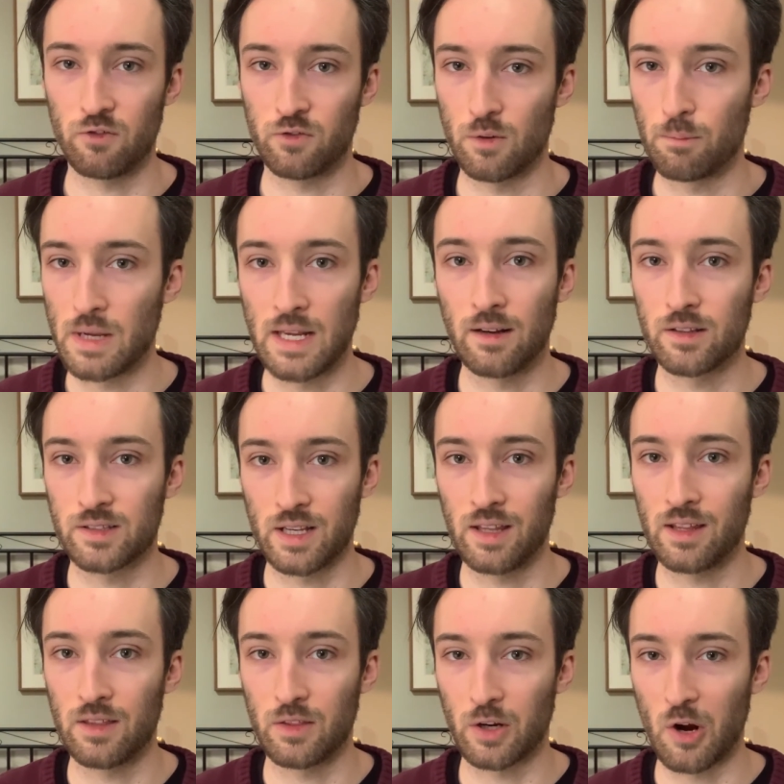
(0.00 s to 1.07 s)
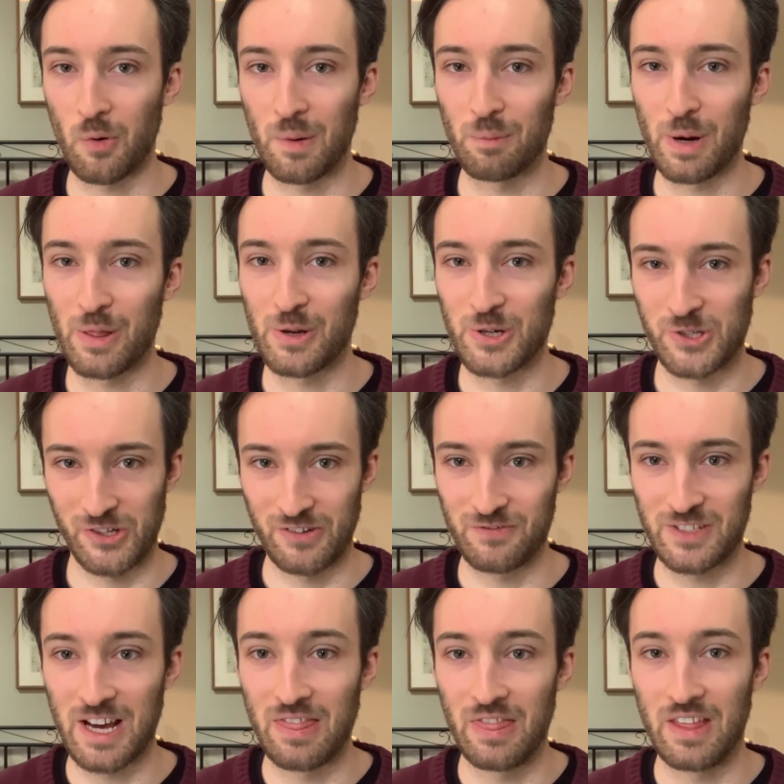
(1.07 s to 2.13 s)
from me to say that the Coen brothers should have
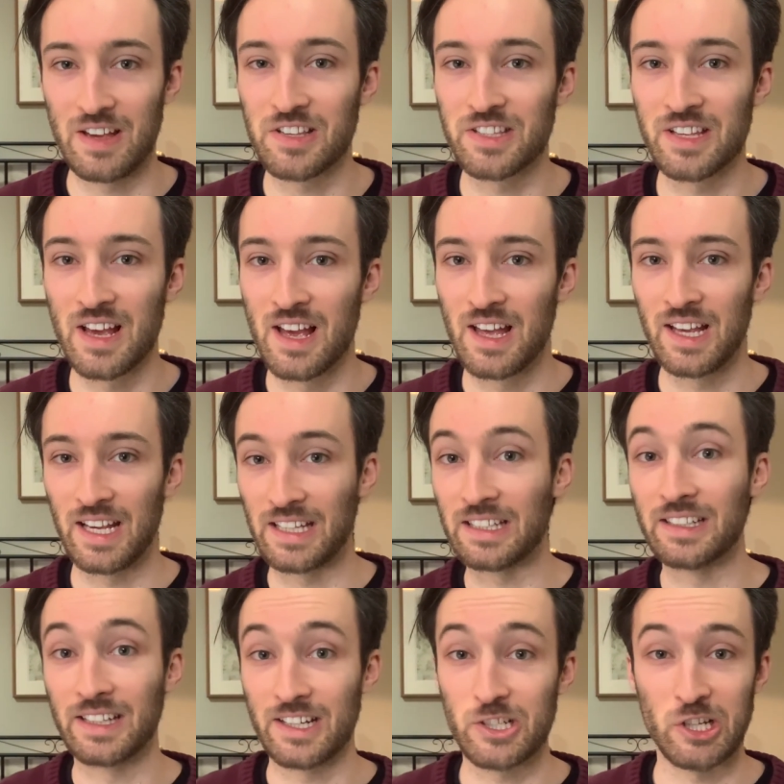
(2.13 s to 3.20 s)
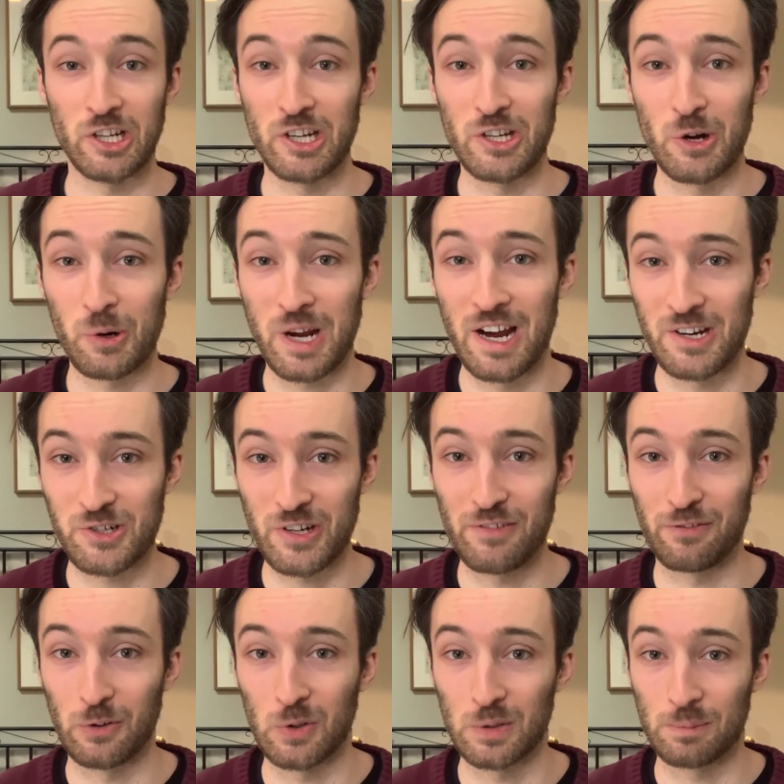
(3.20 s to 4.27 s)
done this in addition to No Country
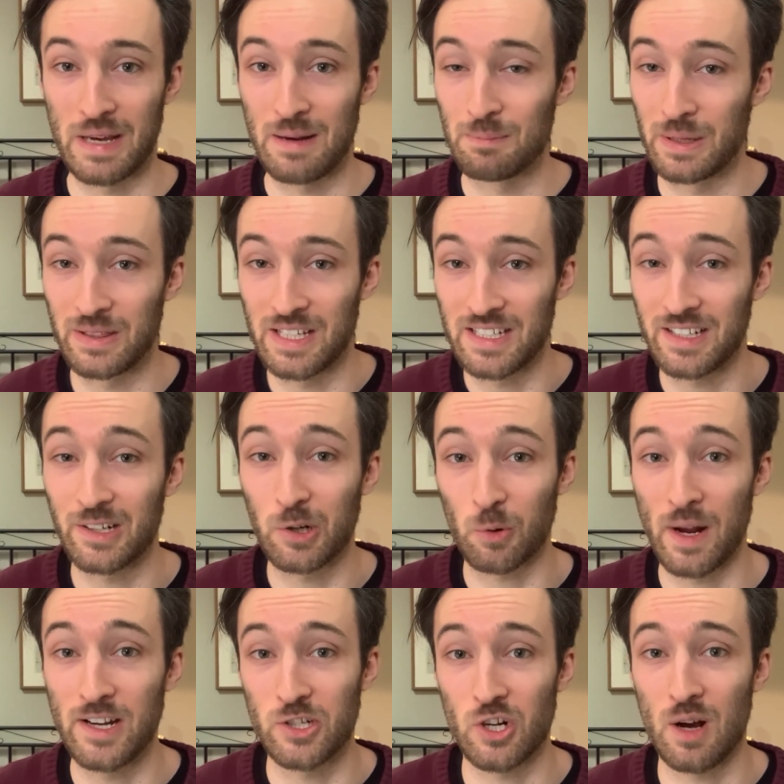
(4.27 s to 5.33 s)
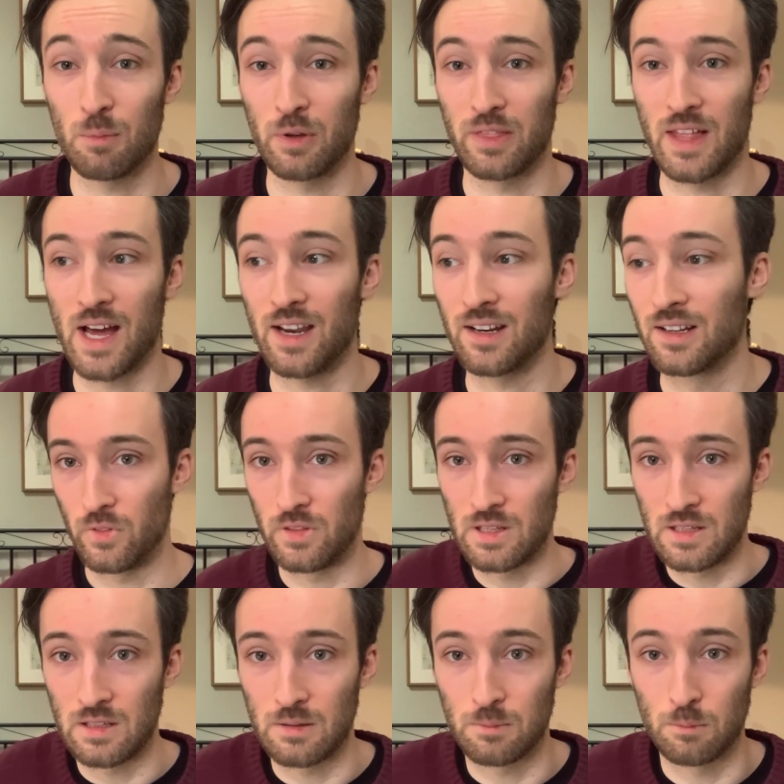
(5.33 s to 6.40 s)
for Old Men, but they did a great job with that.
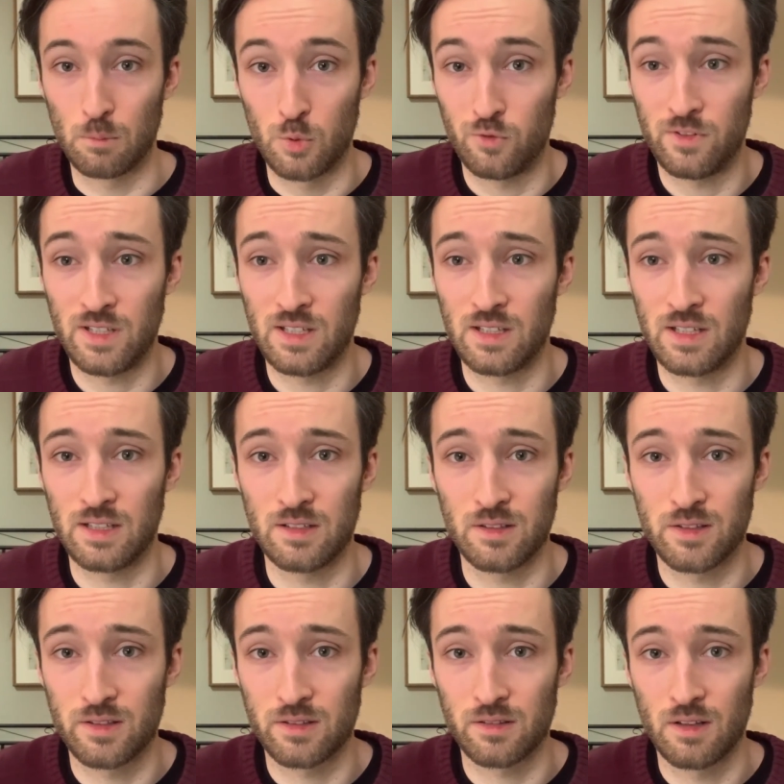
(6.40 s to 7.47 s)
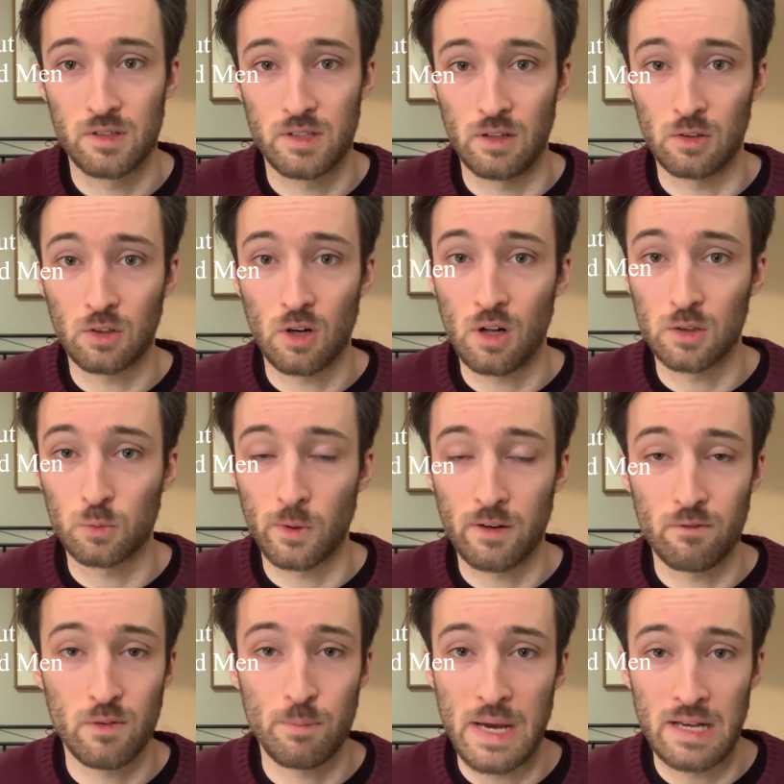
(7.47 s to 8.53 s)
The movie is still called one
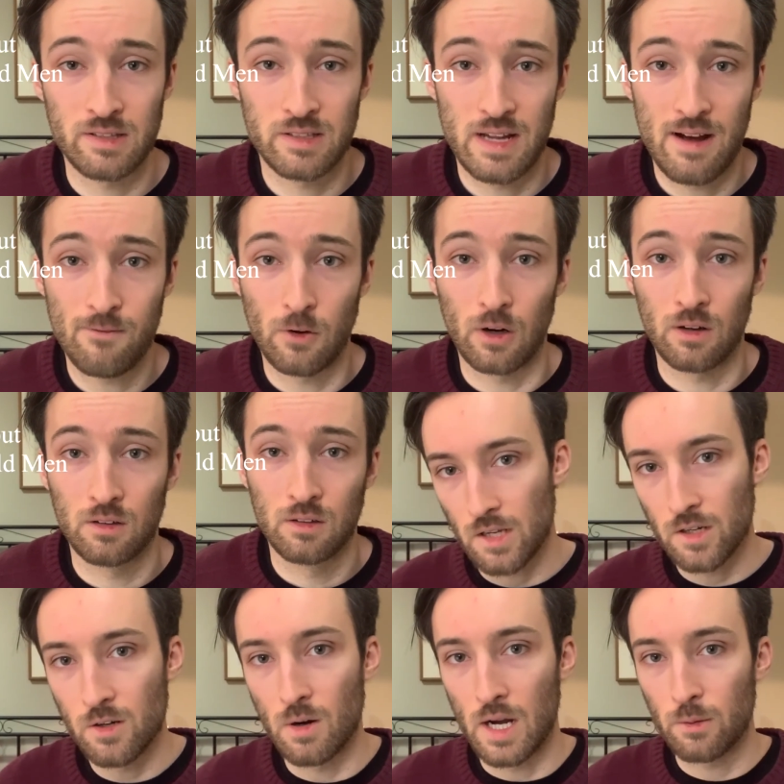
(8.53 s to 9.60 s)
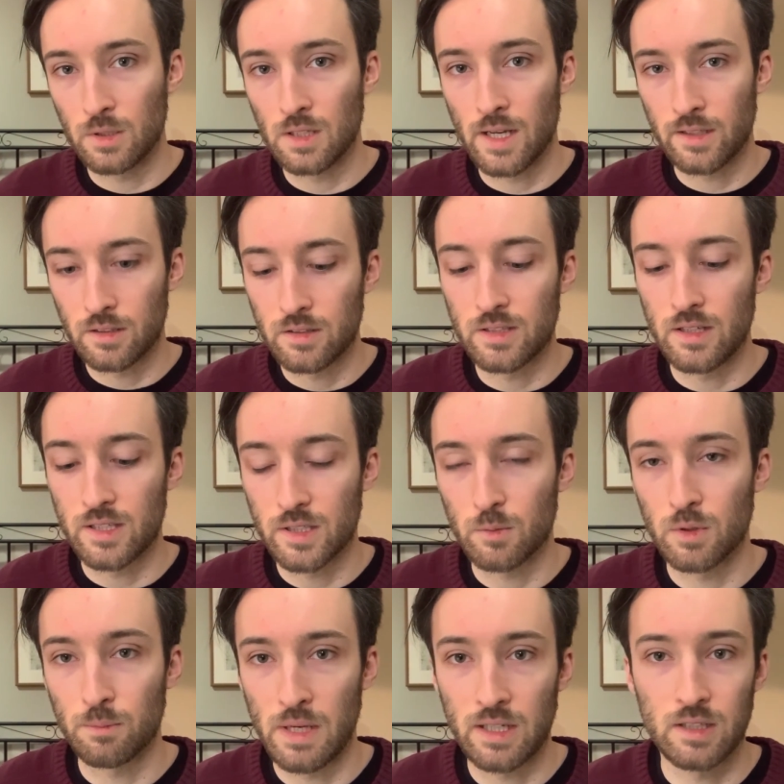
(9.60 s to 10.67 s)
of the best ever. I don't know. I would like to see
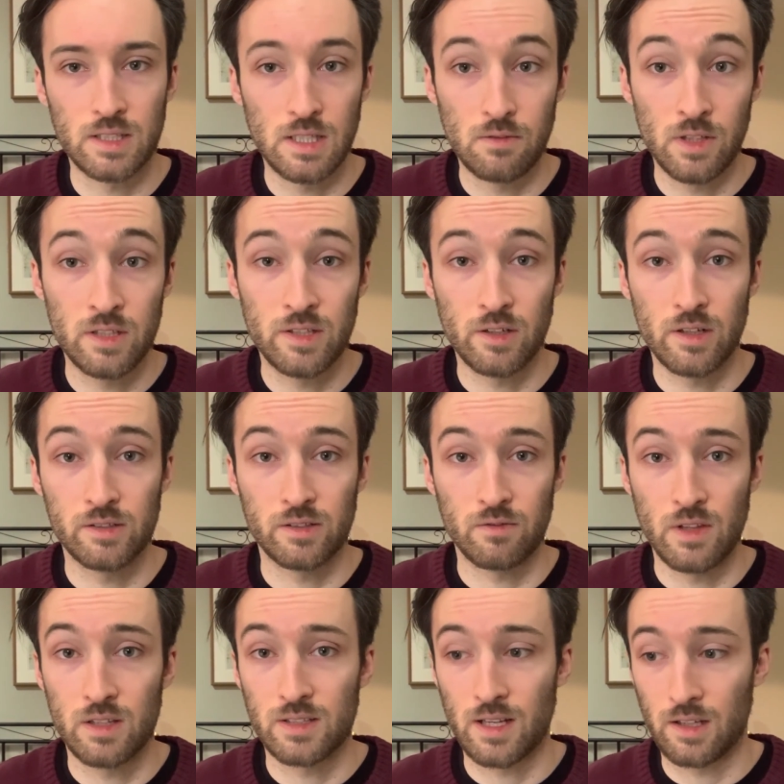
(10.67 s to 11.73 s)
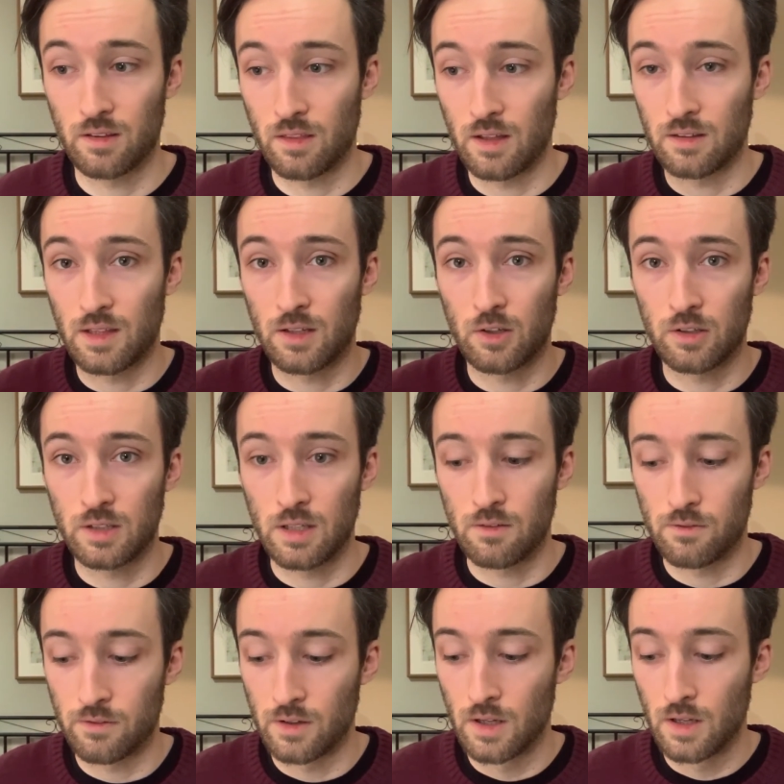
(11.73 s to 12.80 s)
someone make a TV series of this. I think they could give